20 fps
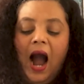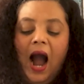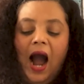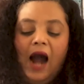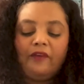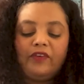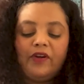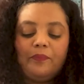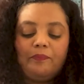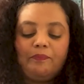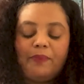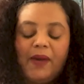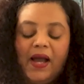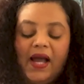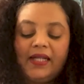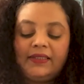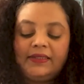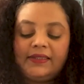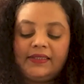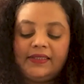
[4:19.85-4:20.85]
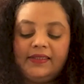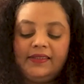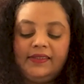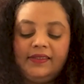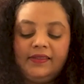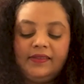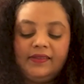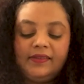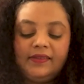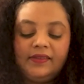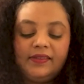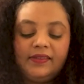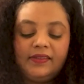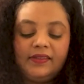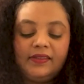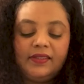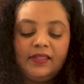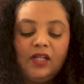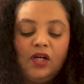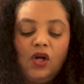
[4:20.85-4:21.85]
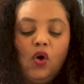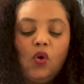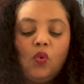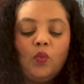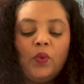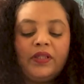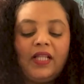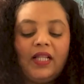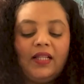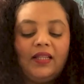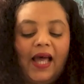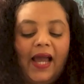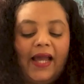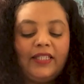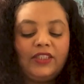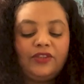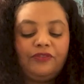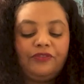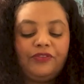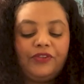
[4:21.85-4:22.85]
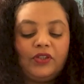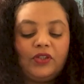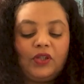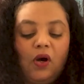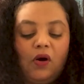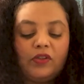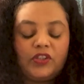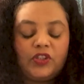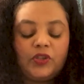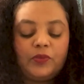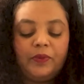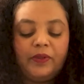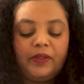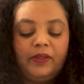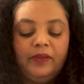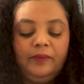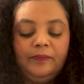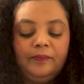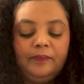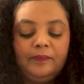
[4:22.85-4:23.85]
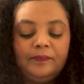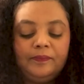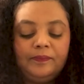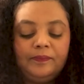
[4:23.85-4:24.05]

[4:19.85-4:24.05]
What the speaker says: are impacted with the light of your gospel,